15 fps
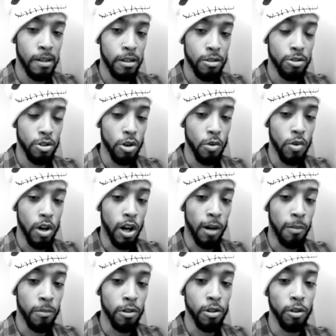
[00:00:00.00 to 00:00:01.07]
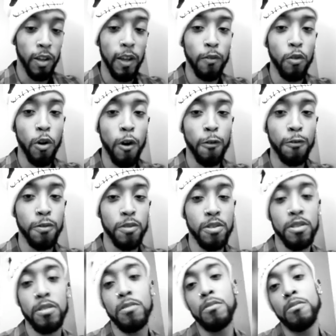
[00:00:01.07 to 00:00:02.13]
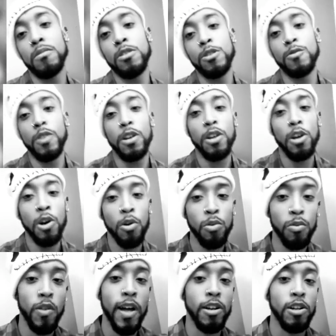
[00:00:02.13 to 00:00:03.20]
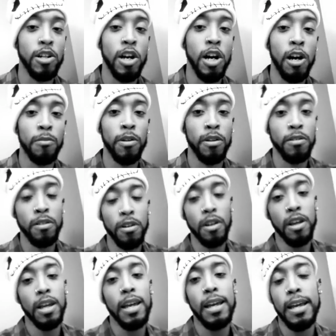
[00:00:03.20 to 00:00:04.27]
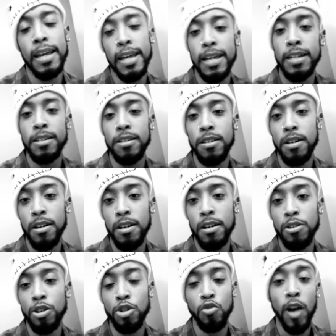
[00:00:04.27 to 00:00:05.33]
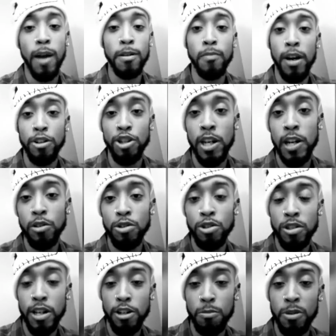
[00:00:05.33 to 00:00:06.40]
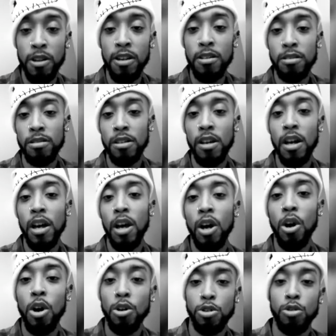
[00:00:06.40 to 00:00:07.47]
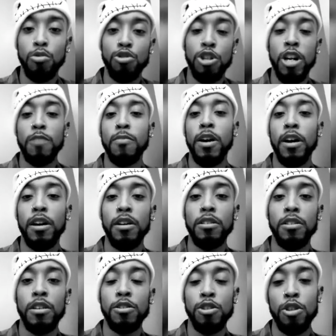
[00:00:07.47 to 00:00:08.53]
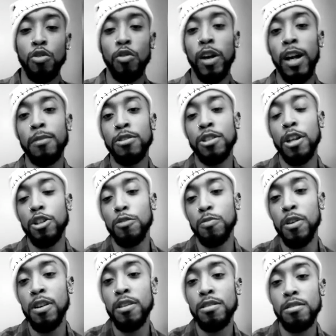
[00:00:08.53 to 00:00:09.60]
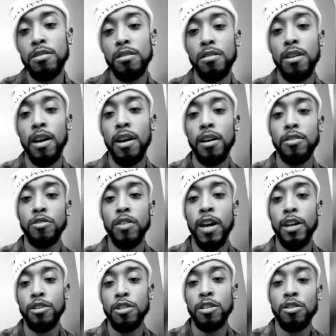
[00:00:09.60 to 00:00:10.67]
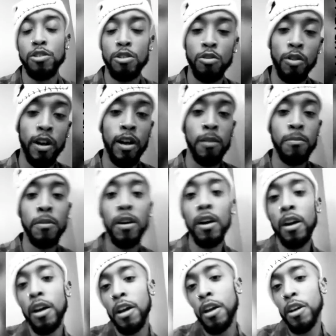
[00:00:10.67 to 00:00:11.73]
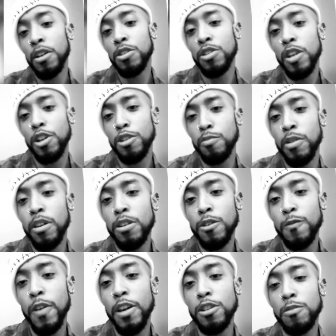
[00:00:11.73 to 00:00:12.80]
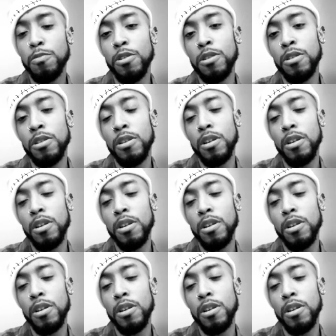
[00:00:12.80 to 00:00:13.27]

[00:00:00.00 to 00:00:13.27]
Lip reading: So I'm going to leave off this video, like a comment, and subscribe to my channel, Sketch of Peace. Also check my Instagram, Sketch of Peace /Instagram, Sketch of Peace Facebook,